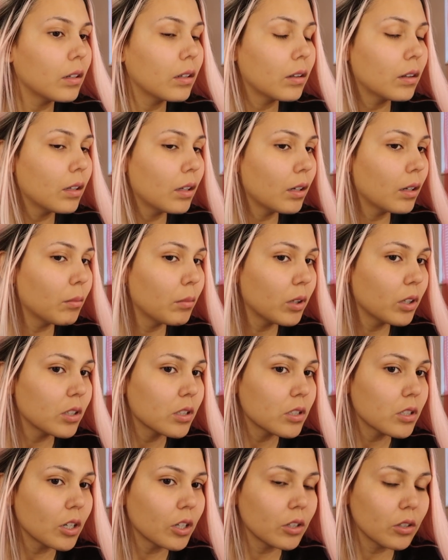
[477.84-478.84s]
And then I'm going
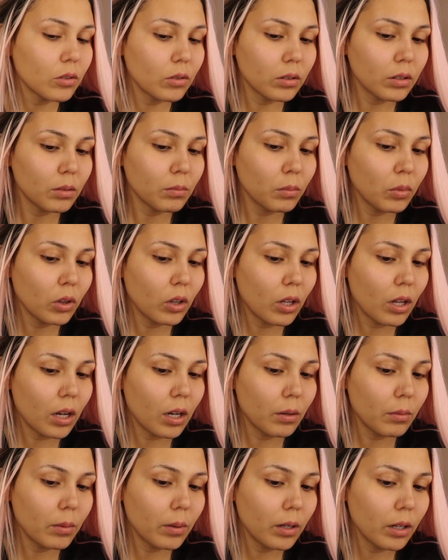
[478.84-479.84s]
to start doing the
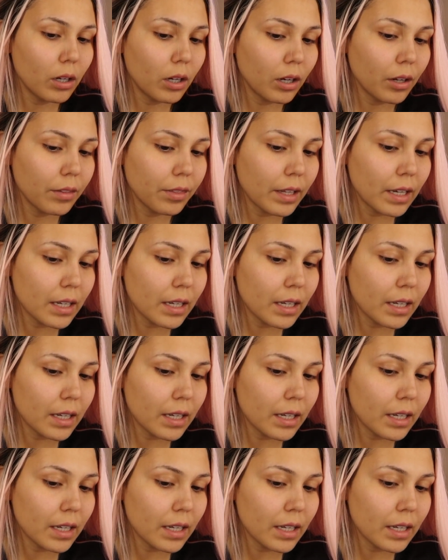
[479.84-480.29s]
blob on